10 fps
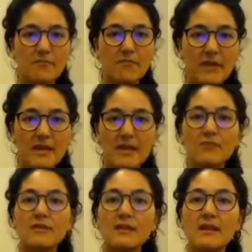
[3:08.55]
being in
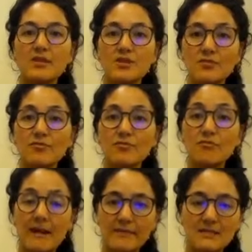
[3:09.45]
relation to
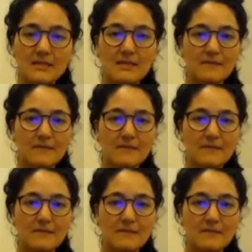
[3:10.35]
gravity.